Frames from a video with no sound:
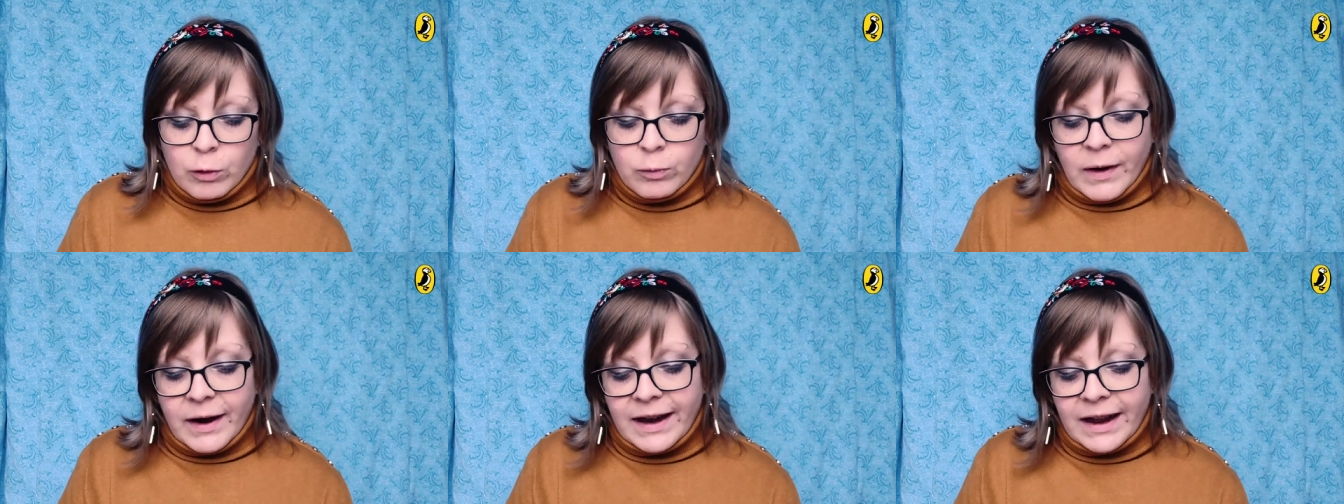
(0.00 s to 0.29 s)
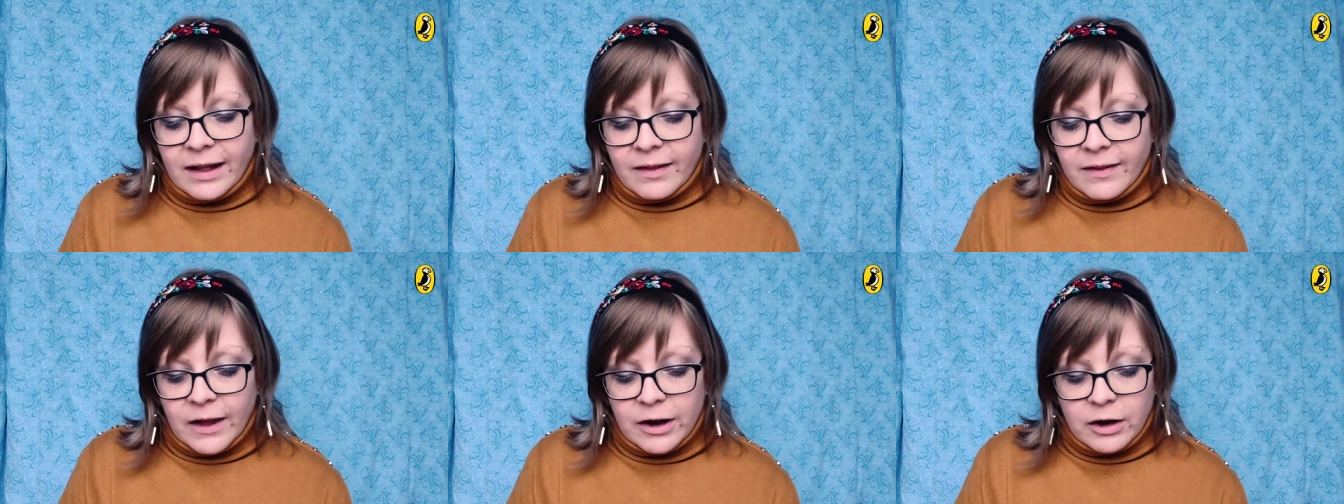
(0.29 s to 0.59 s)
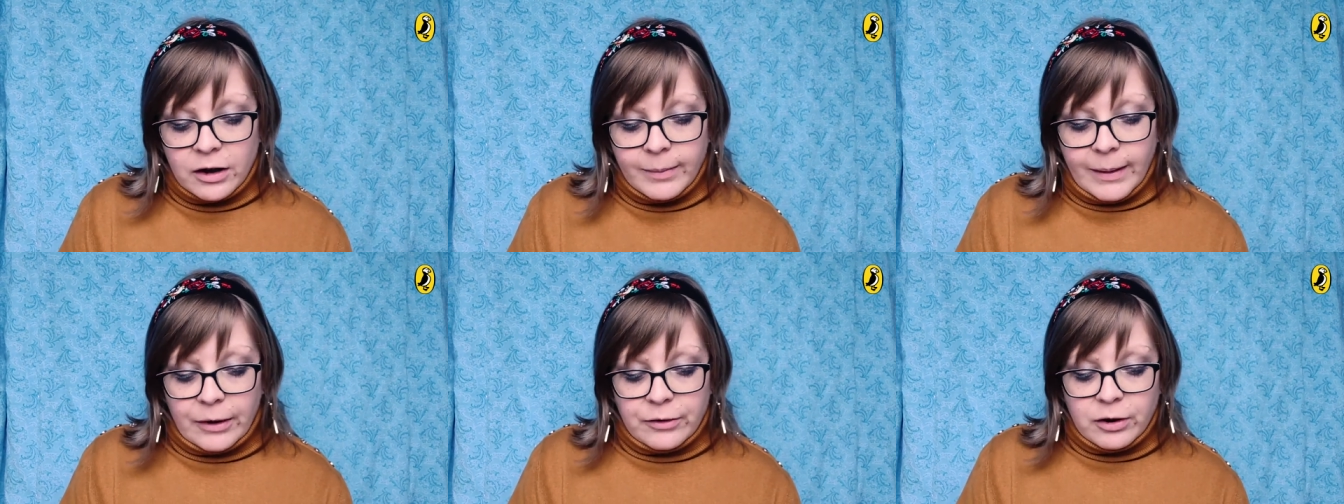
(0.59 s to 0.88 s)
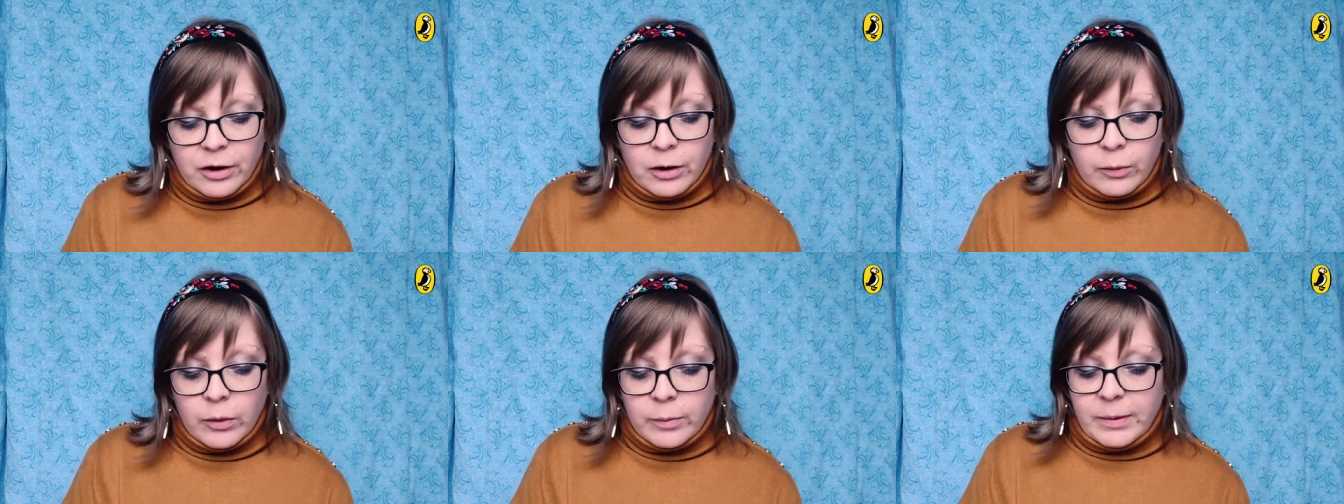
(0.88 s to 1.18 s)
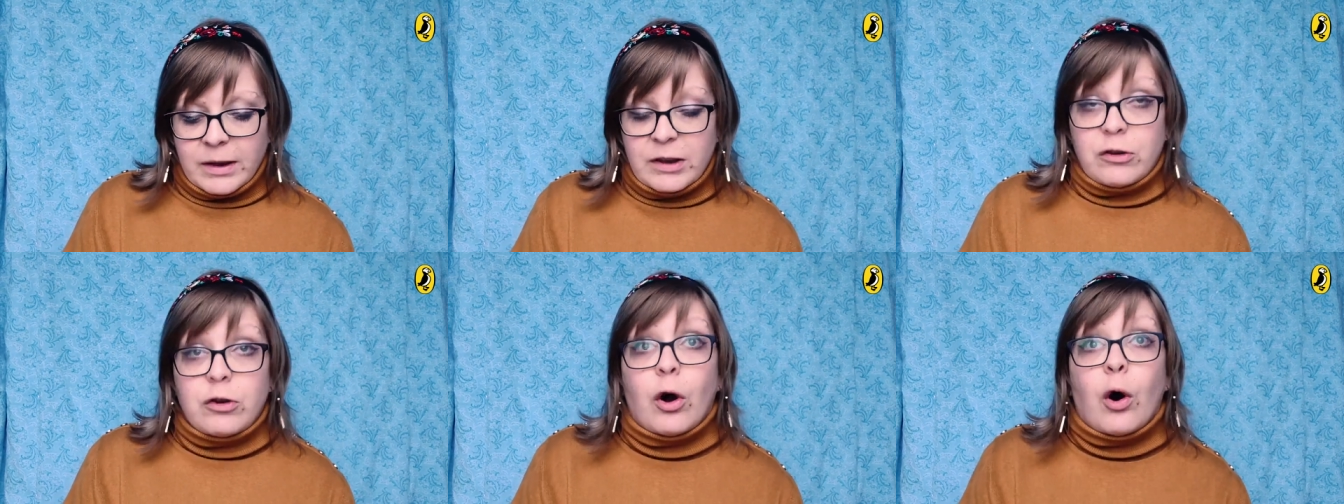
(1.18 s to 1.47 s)
Writing a letter about her
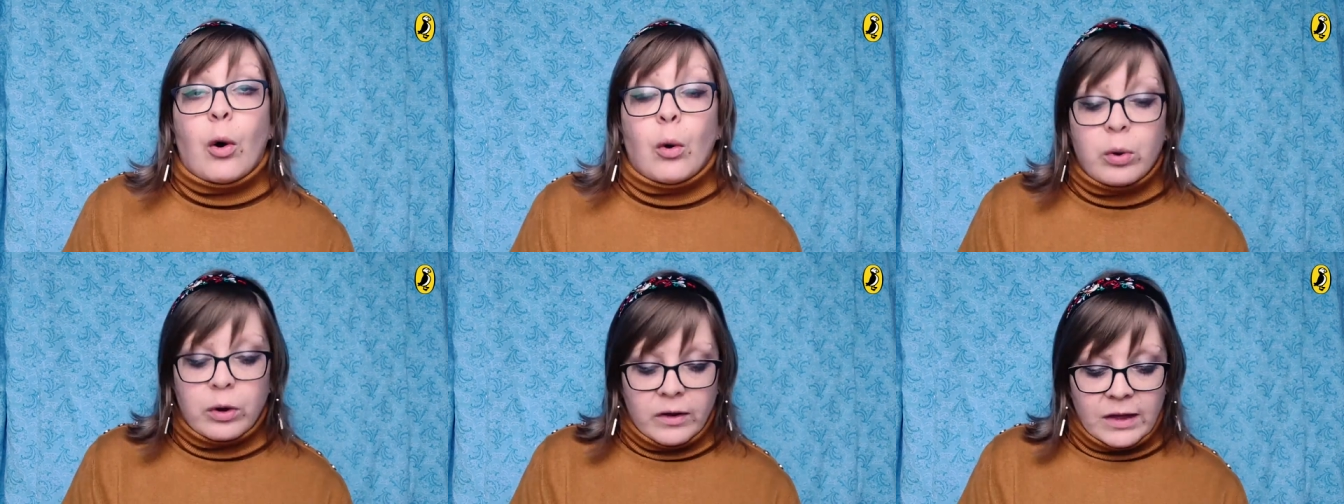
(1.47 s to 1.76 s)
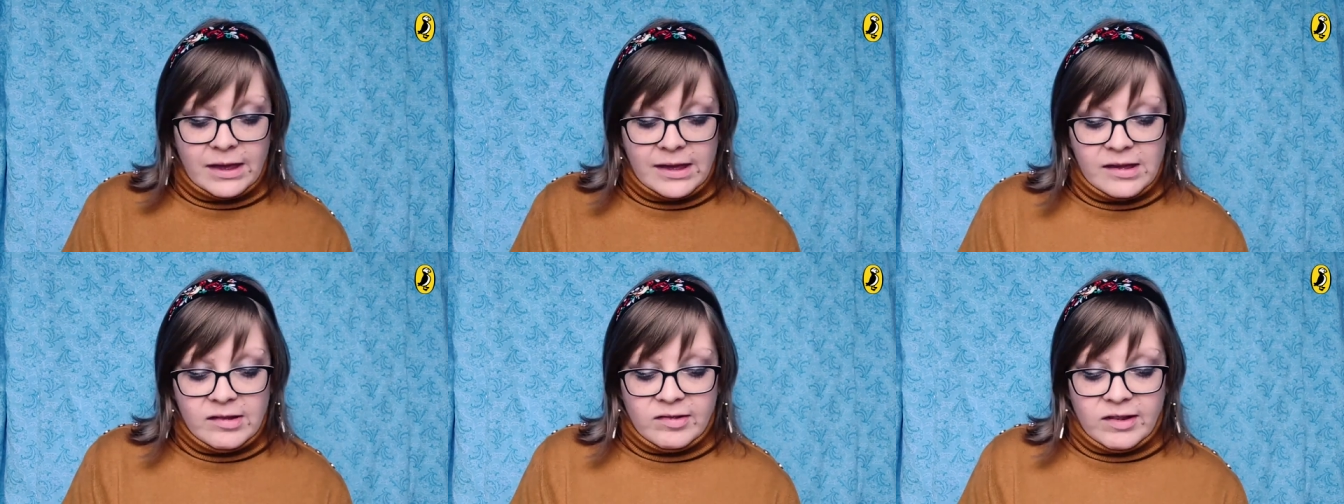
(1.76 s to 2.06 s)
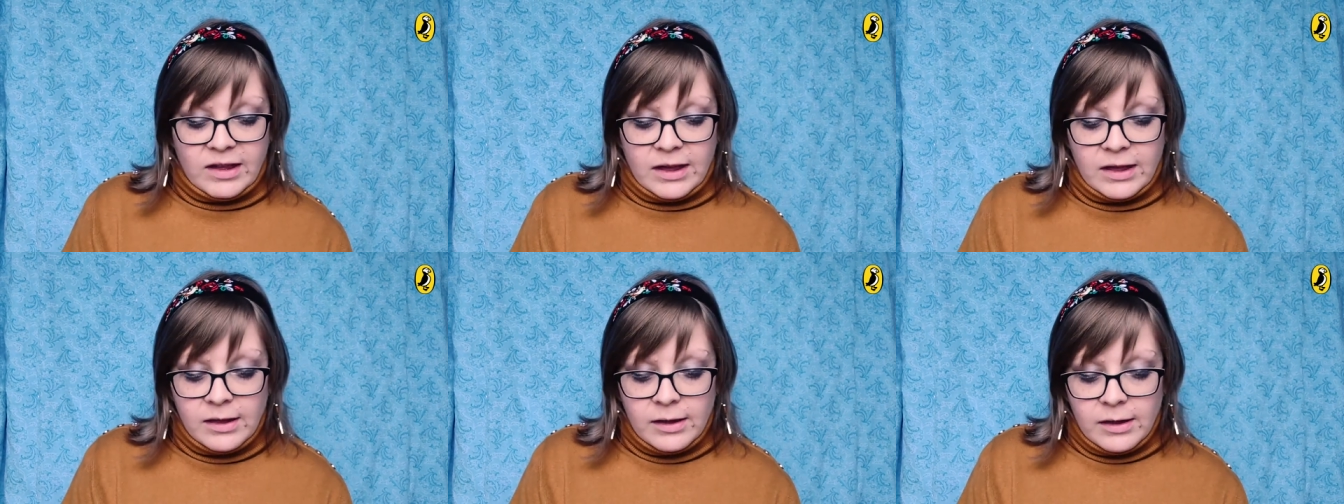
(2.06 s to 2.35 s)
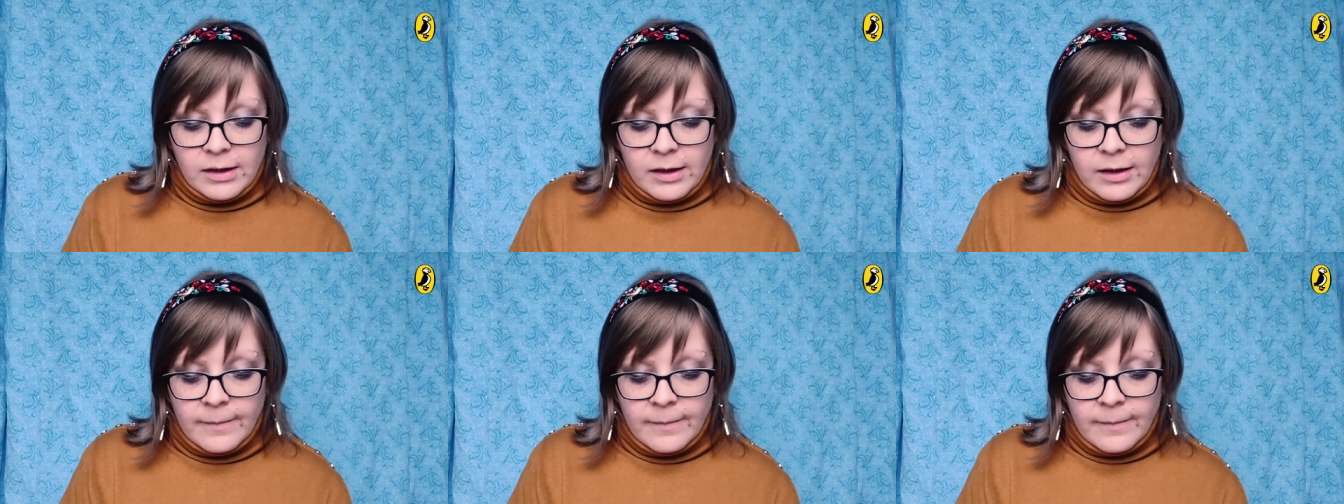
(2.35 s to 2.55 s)
would be totally easy.